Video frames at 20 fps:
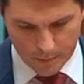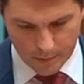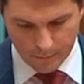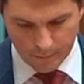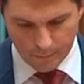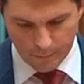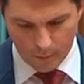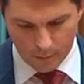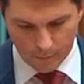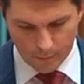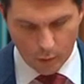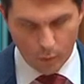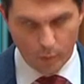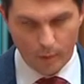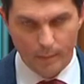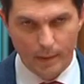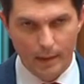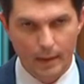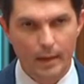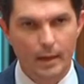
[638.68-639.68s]
of
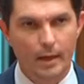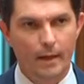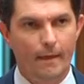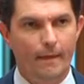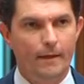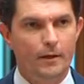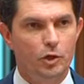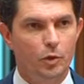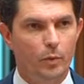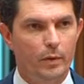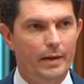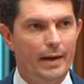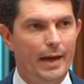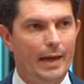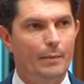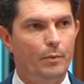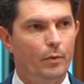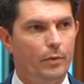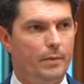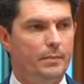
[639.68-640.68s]
equipment, to
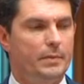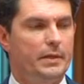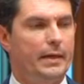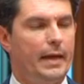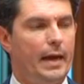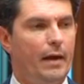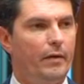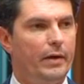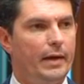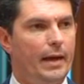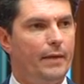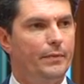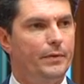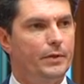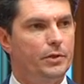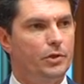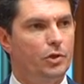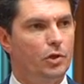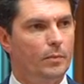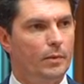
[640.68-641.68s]
enable them to carry out
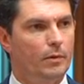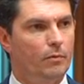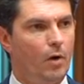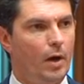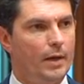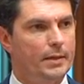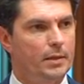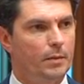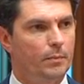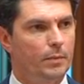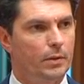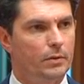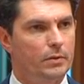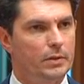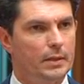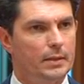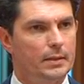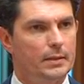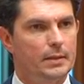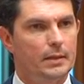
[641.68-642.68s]
these human rights
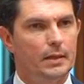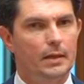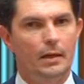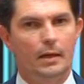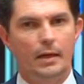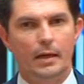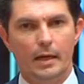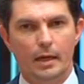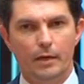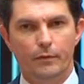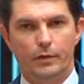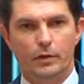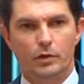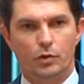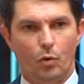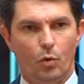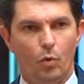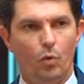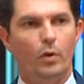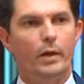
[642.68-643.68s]
abuses. If it's
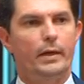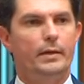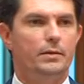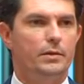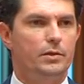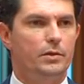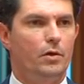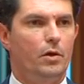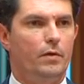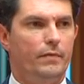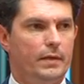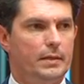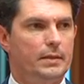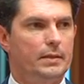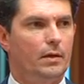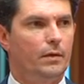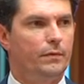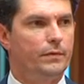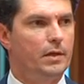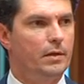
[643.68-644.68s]
all in service
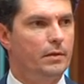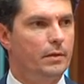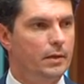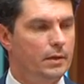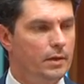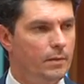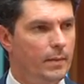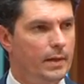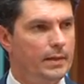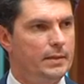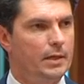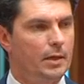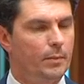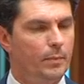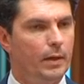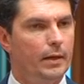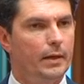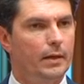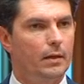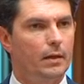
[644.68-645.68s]
of the domestic
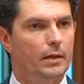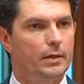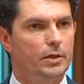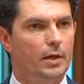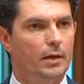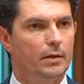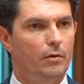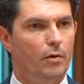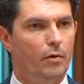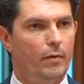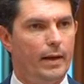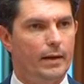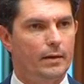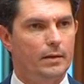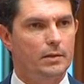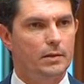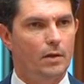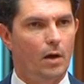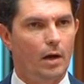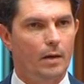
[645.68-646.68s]
political agenda around
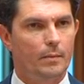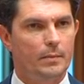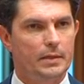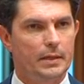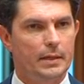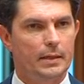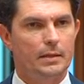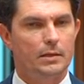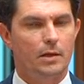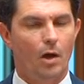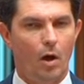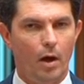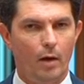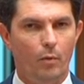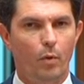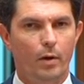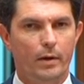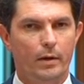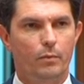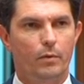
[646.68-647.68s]
asylum seekers, I
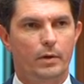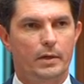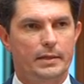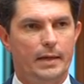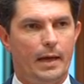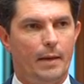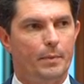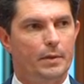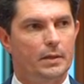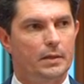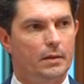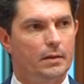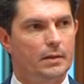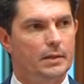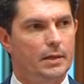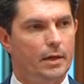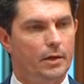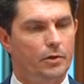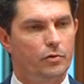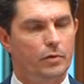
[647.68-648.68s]
wonder what has happened to this
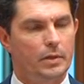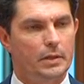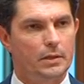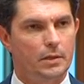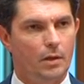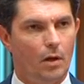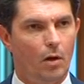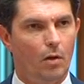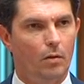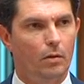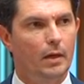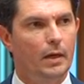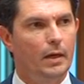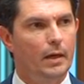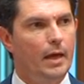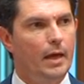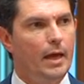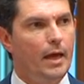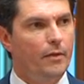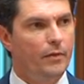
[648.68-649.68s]
country's soul.
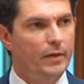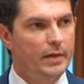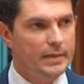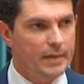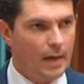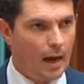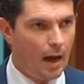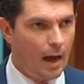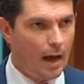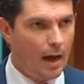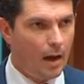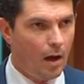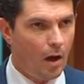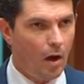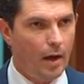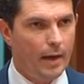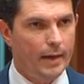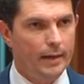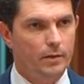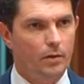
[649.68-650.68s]
These are,
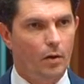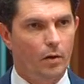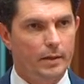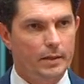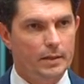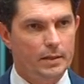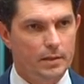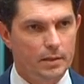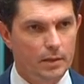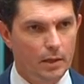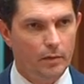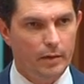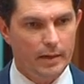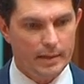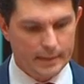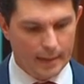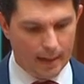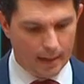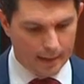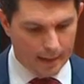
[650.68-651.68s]
I acknowledge, serious
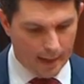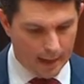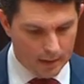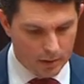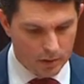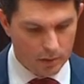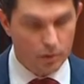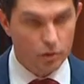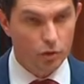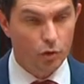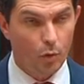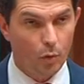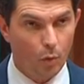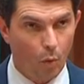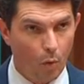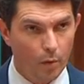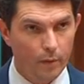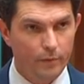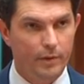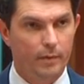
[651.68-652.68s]
allegations. Not
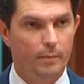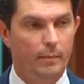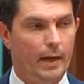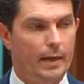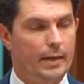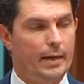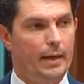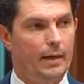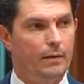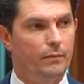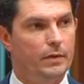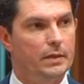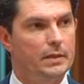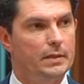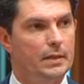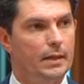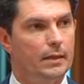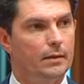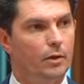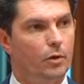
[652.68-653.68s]
all of them are canvassed
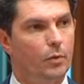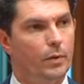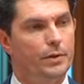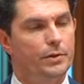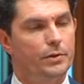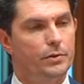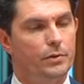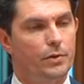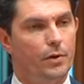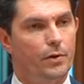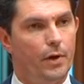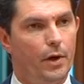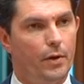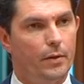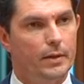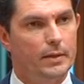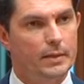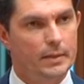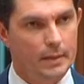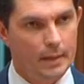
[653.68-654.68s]
in the questions on
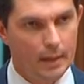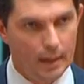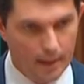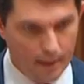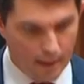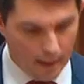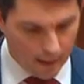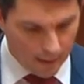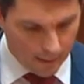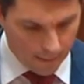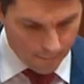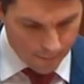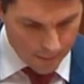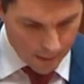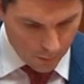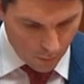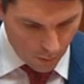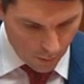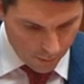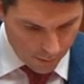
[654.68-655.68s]
notice that
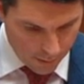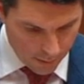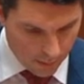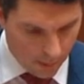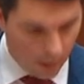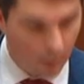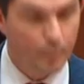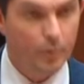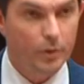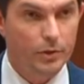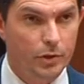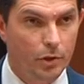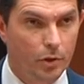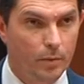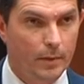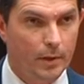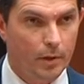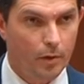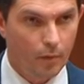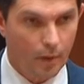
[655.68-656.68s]
are on, I presume,
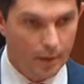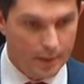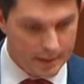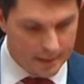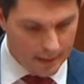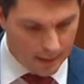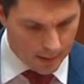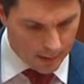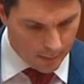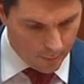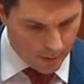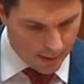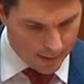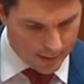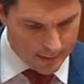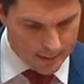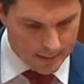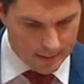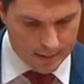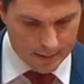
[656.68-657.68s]
that are on Senator
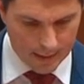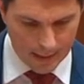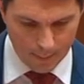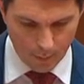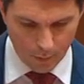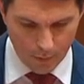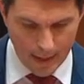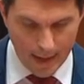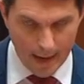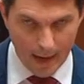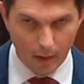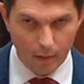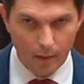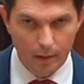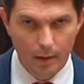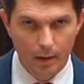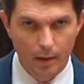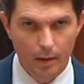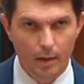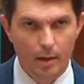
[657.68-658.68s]
Brandis's table now.
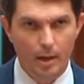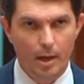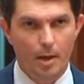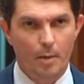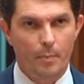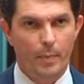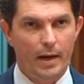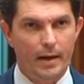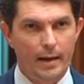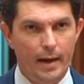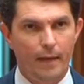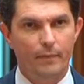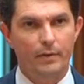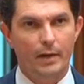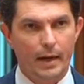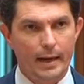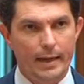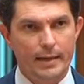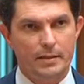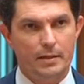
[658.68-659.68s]
But
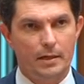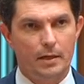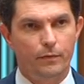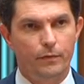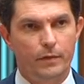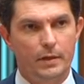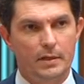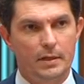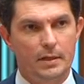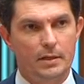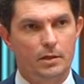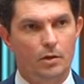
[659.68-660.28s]
nonetheless, if this is